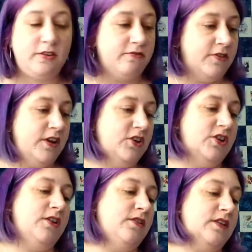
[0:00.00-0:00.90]
on
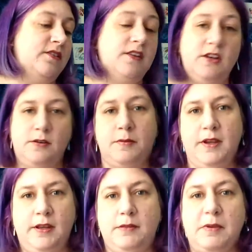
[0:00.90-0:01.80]
finishing the stitch
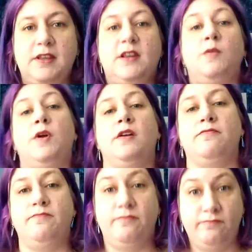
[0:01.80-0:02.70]
piece because I want
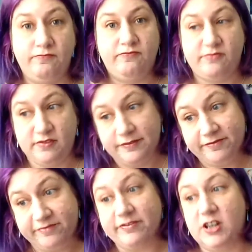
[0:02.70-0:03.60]

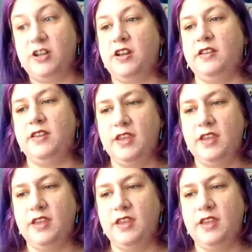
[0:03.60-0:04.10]
to.